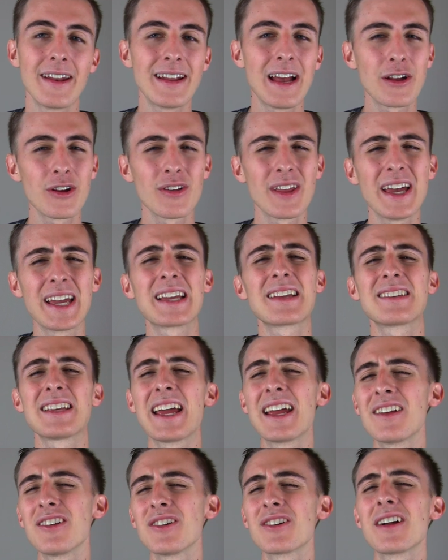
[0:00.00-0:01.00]
Now you're like,
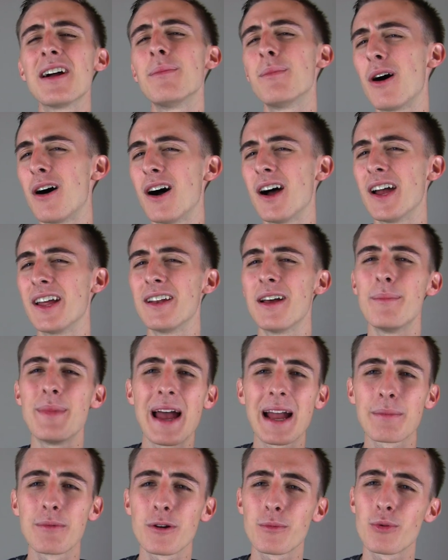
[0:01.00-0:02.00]
Taylor, come on, a
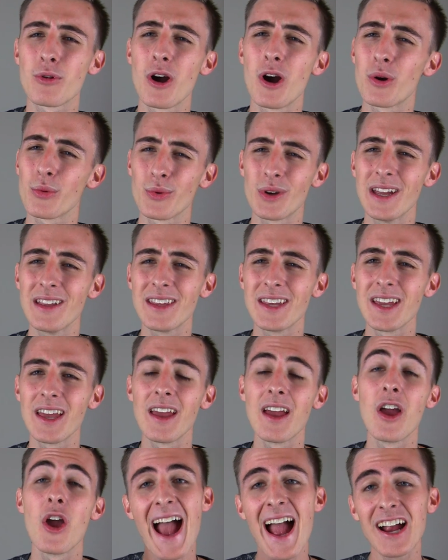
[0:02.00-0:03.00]
MacBook Pro,
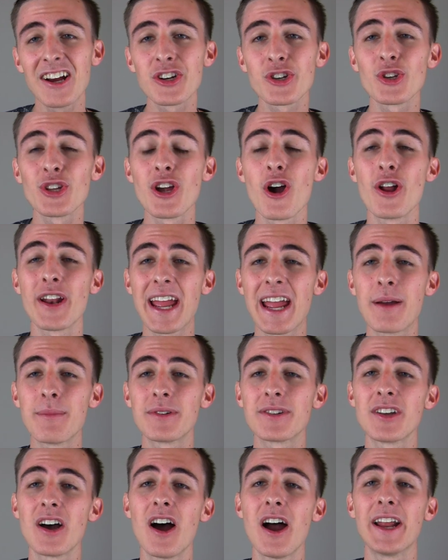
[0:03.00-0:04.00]
really? Actually on
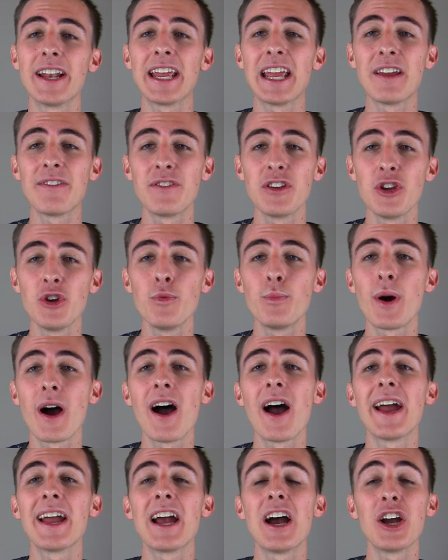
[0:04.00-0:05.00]
Amazon, if you
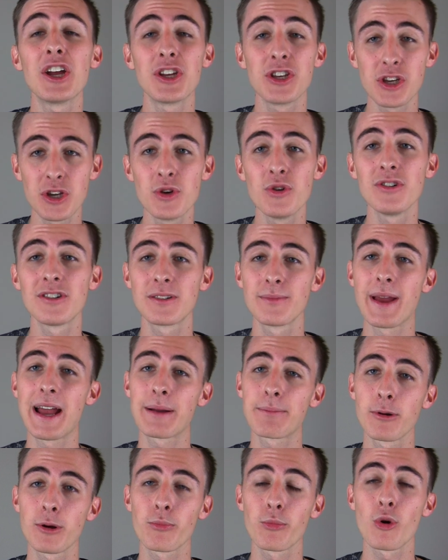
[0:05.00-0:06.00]
buy a used
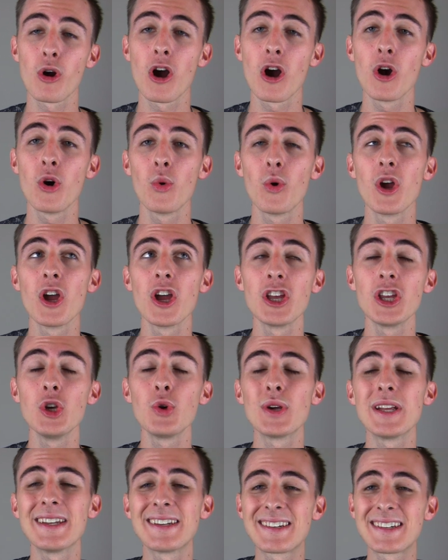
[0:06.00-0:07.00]
MacBook Pro,
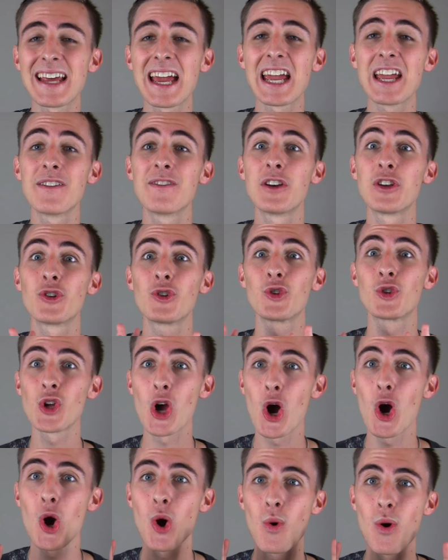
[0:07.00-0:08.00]
you can save
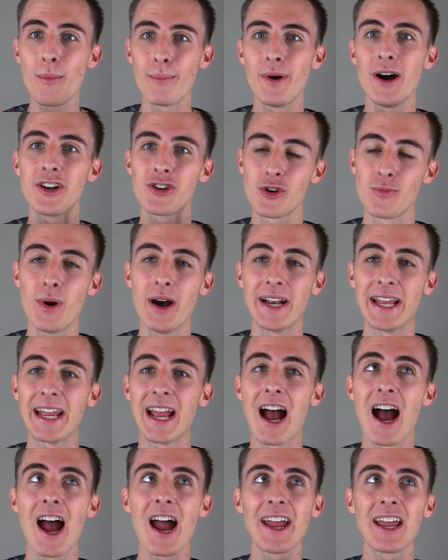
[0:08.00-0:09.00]
so much
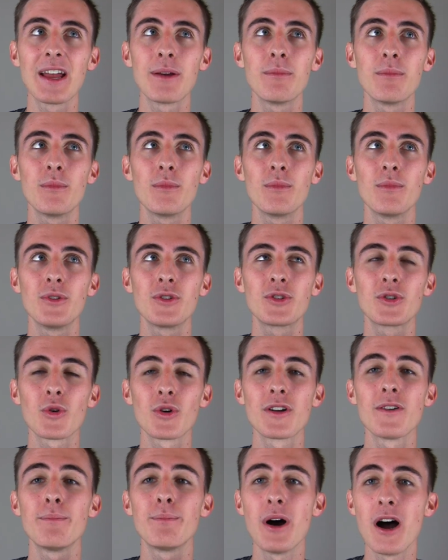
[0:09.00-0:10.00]
money. I am
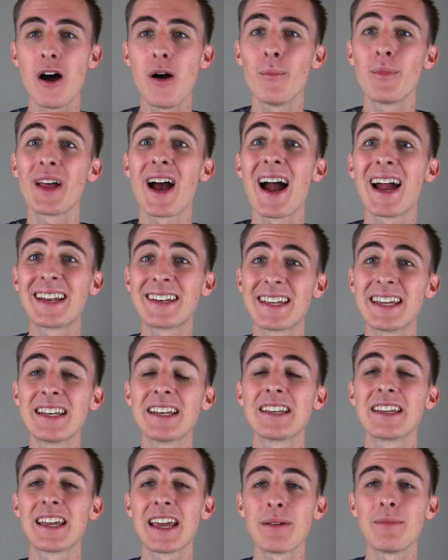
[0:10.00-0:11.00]
sort of bummed that I
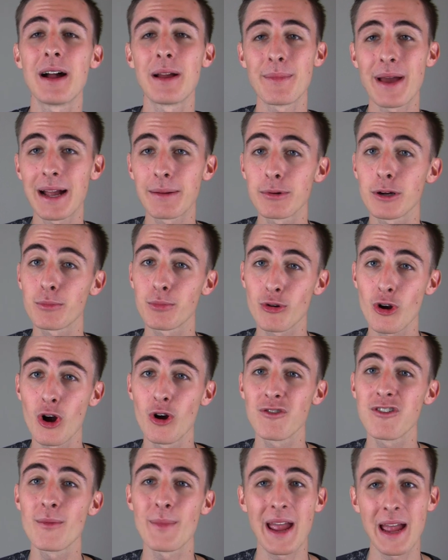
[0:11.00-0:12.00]
didn't get my MacBook
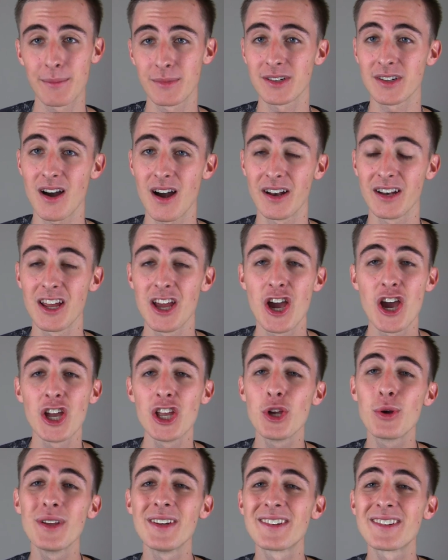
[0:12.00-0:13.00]
Pro from Amazon.
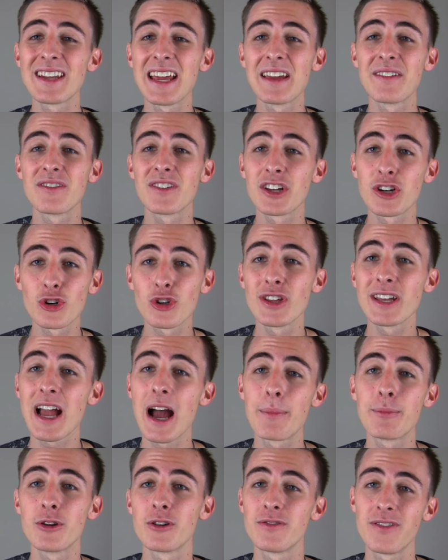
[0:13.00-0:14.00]
You can save literally
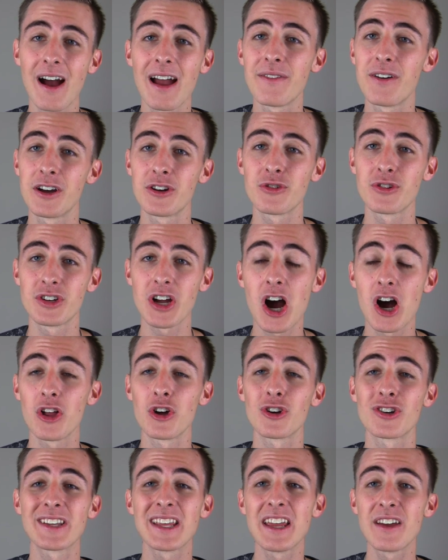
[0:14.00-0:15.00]
up to five hundred
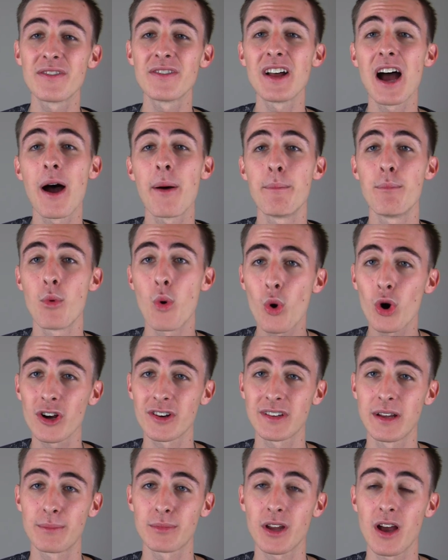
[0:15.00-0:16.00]
dollars, if not
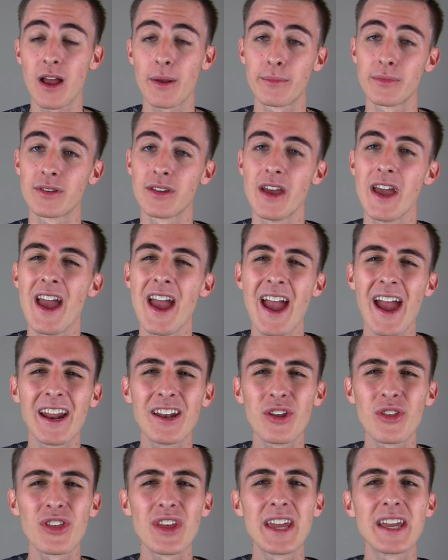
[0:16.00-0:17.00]
more sometimes.
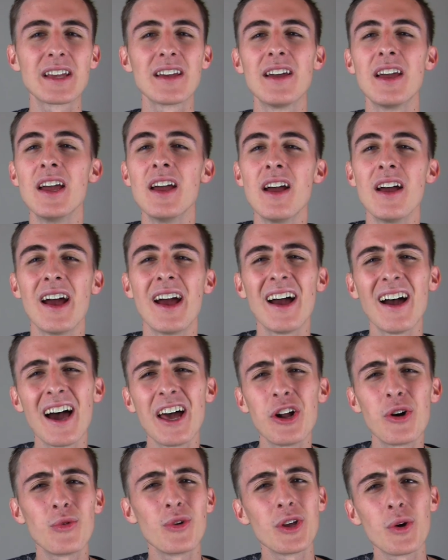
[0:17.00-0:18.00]
And you think, oh,
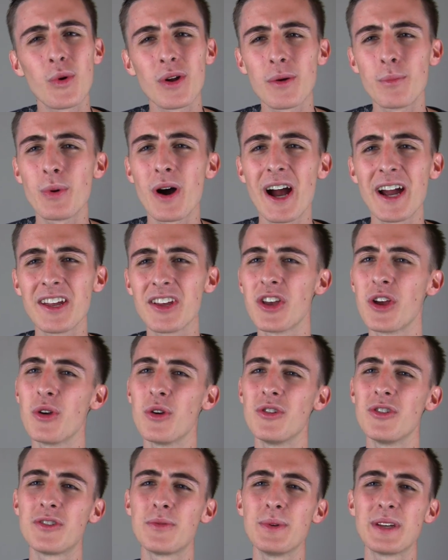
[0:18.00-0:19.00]
I don't really want to buy
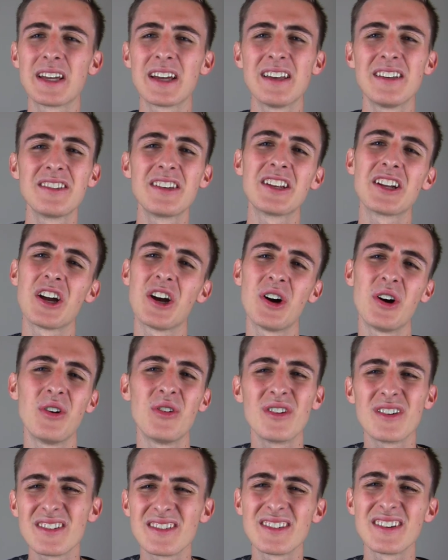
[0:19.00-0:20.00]
used because, you
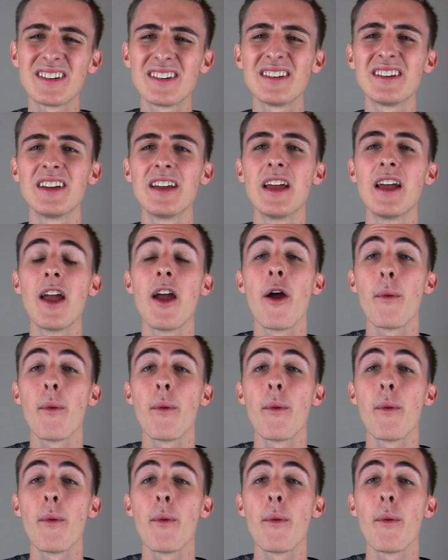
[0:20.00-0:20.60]
know, eh.